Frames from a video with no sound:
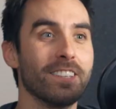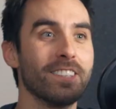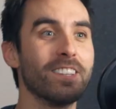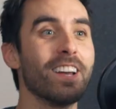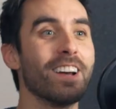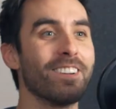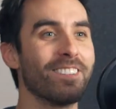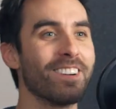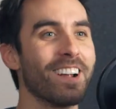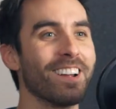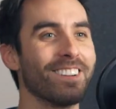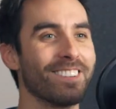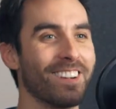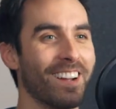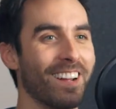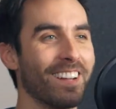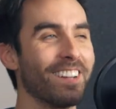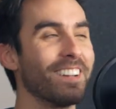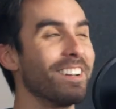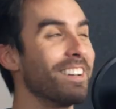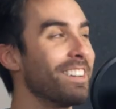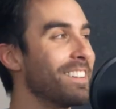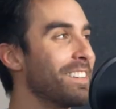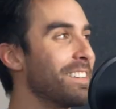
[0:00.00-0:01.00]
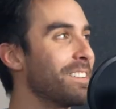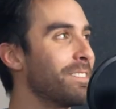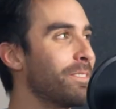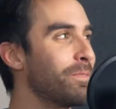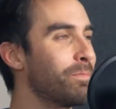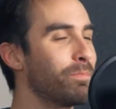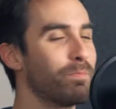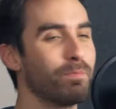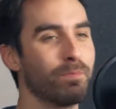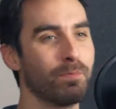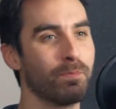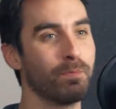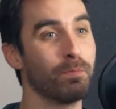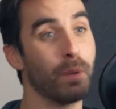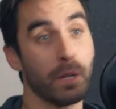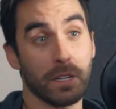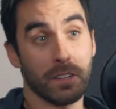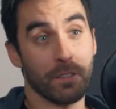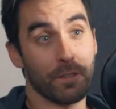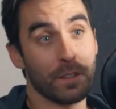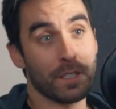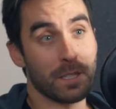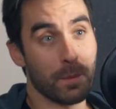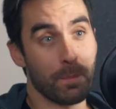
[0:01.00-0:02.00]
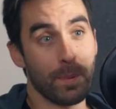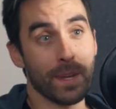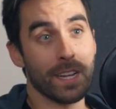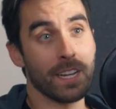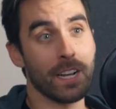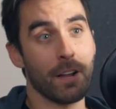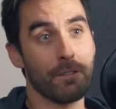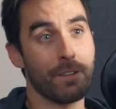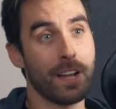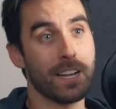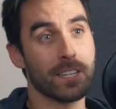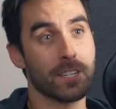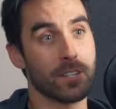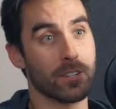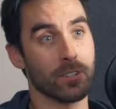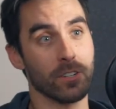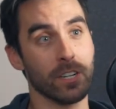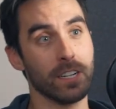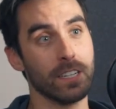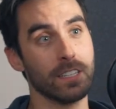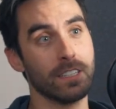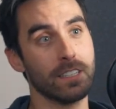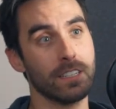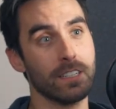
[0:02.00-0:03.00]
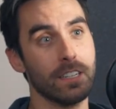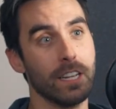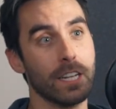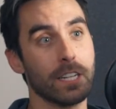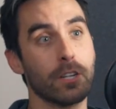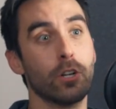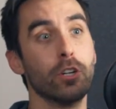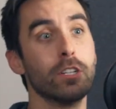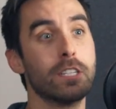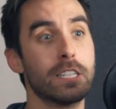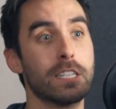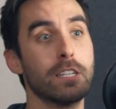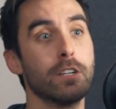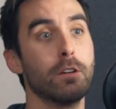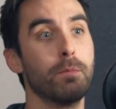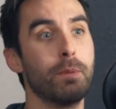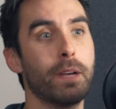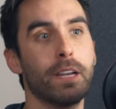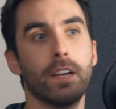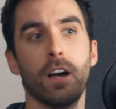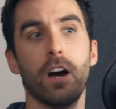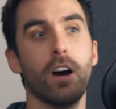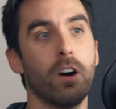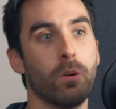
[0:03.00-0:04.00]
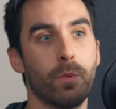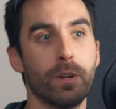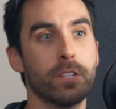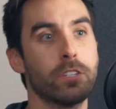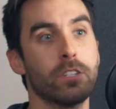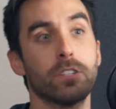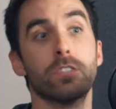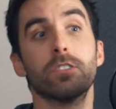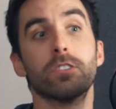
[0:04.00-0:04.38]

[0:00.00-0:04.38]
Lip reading: Yeah, right. But if it's a big enough asteroid, it could still be, we're just